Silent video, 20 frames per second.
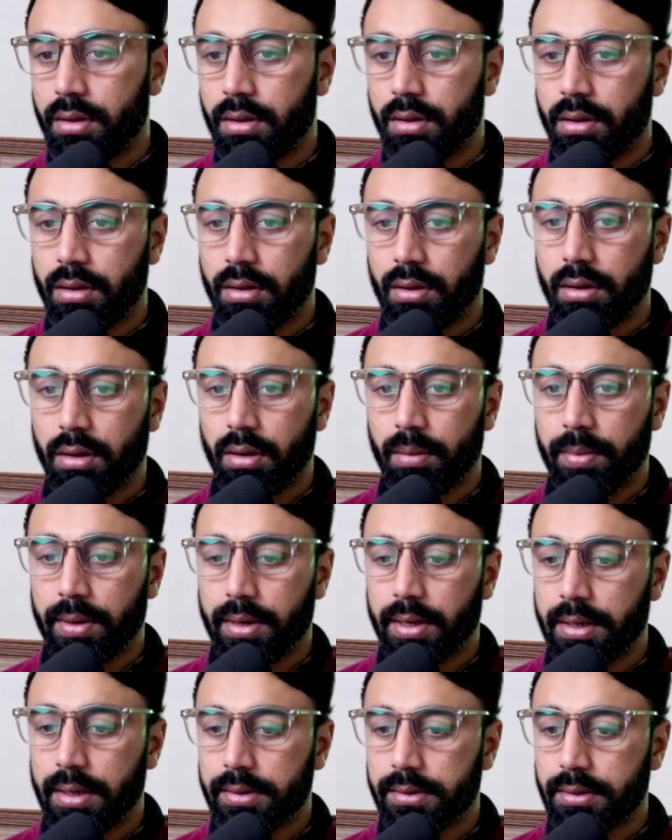
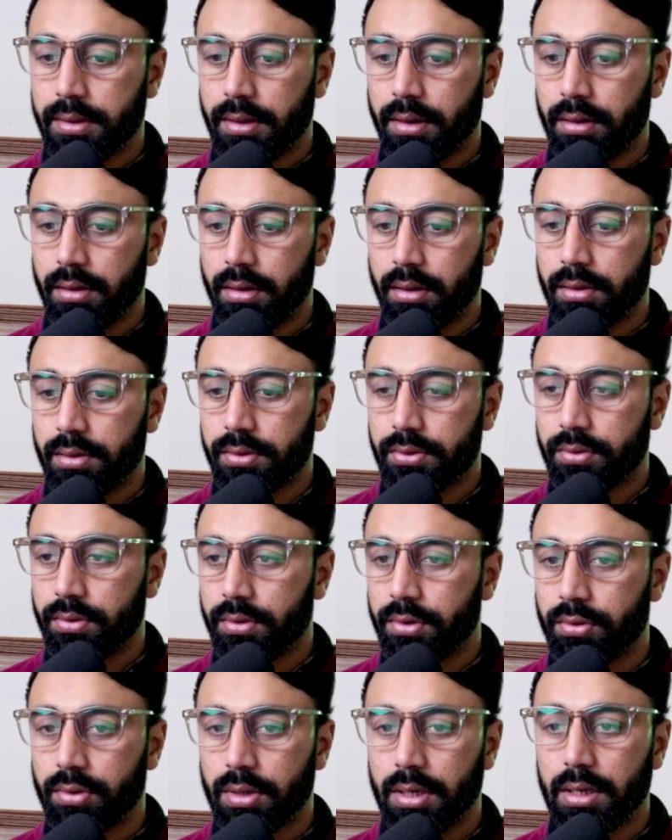uppercase and underscore
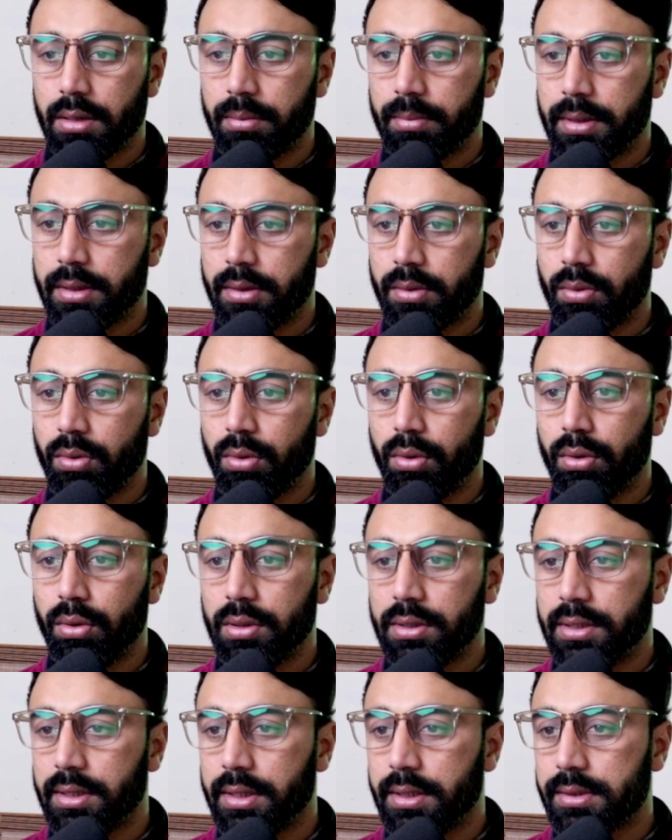URL, but all
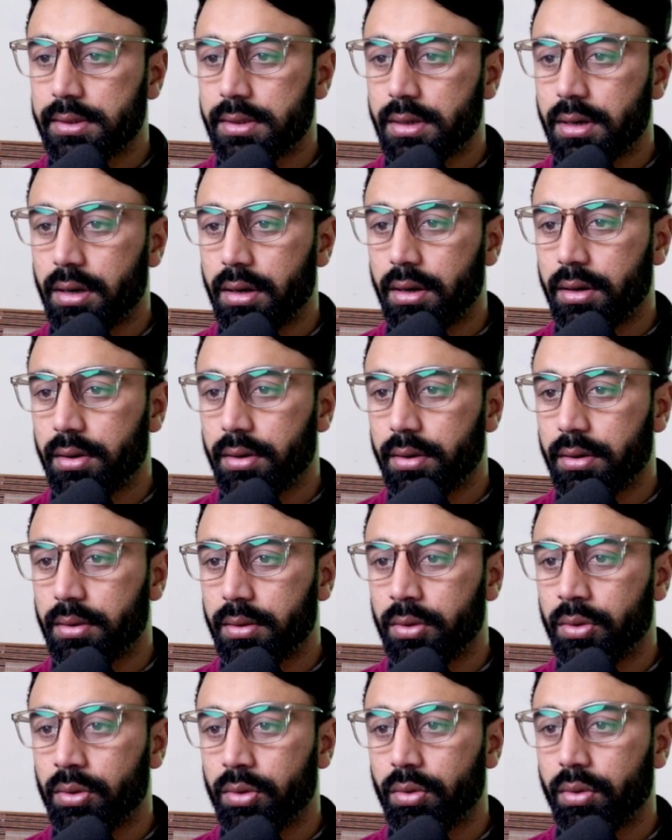these are
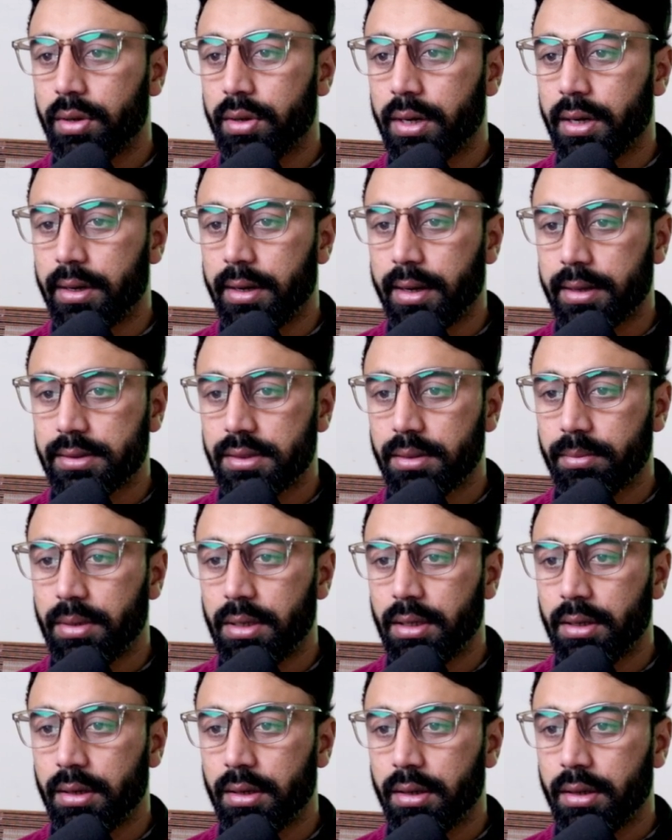non-indexable
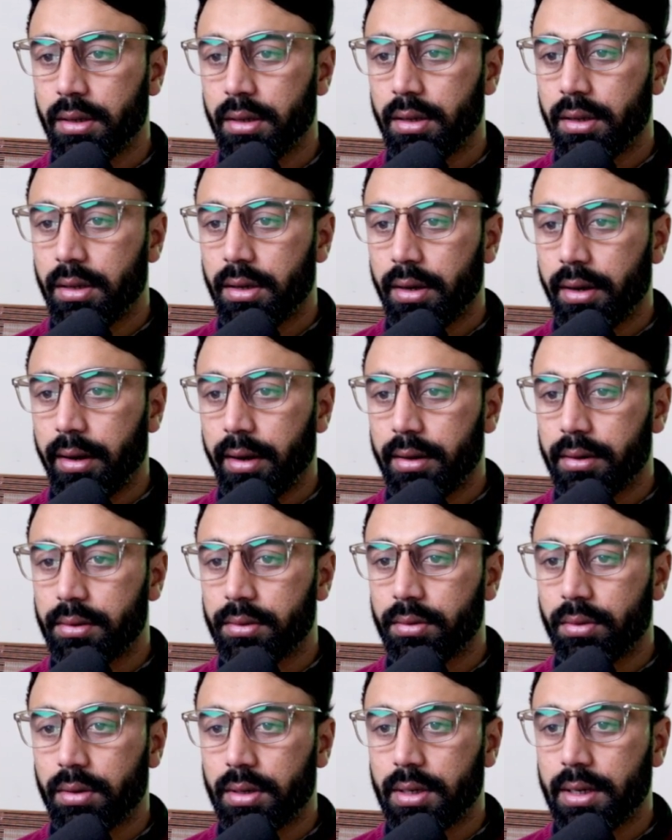and
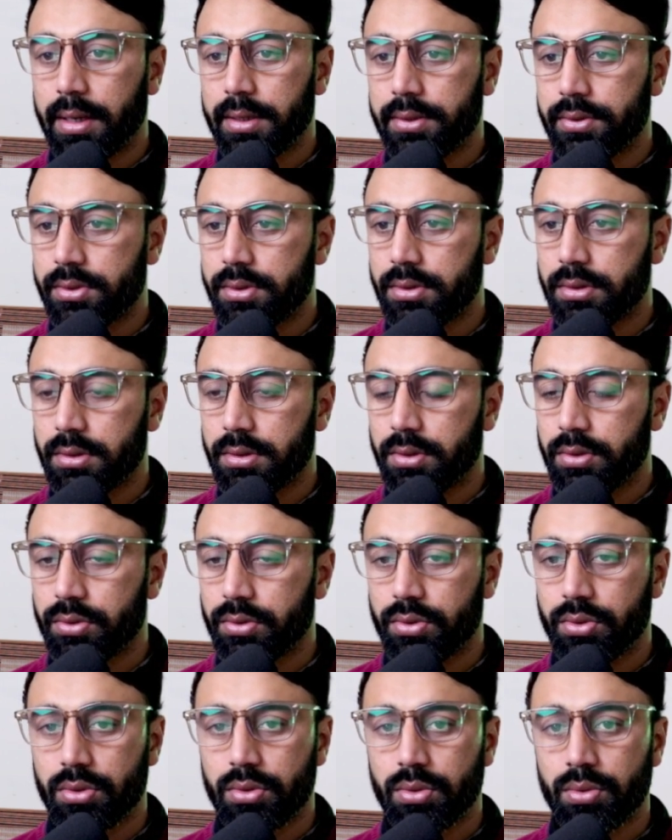canonicalized.
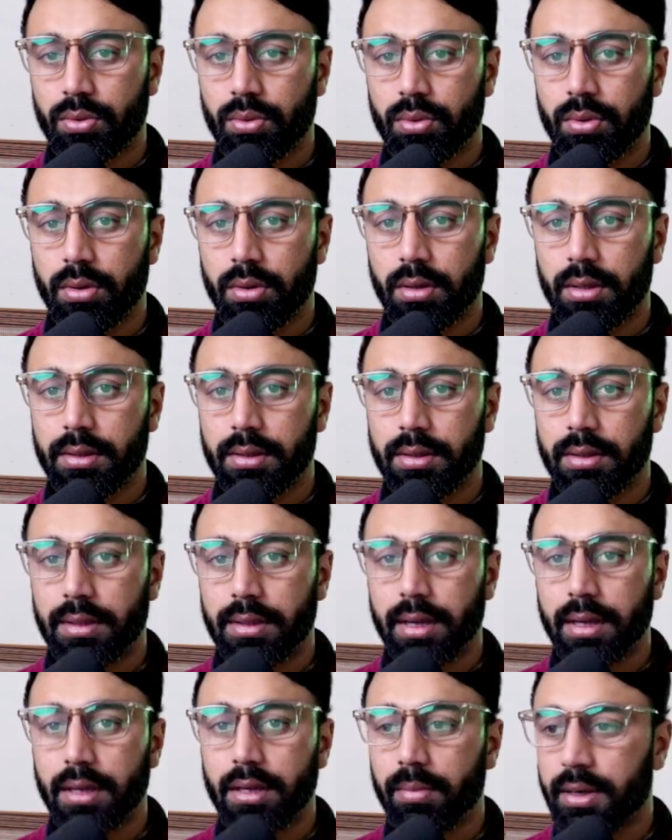So that
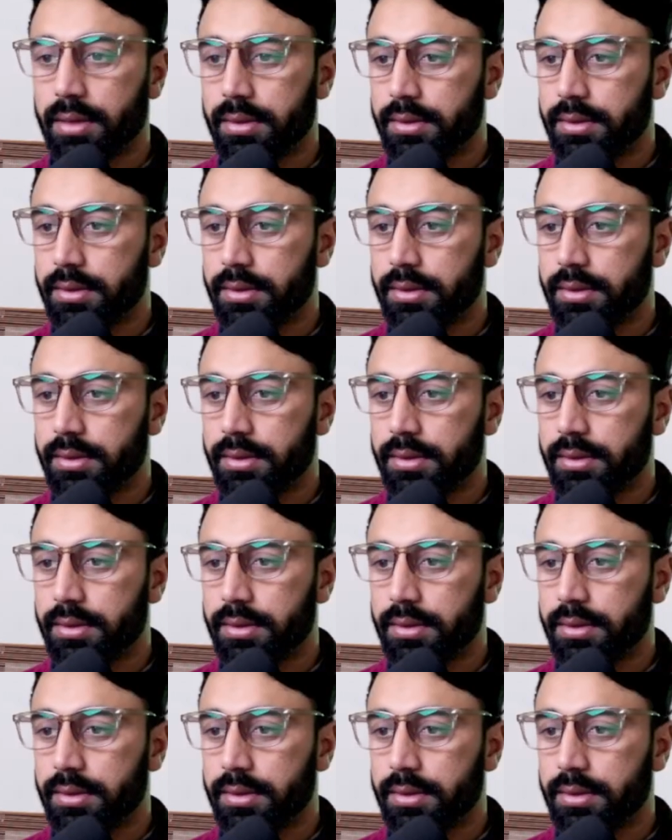means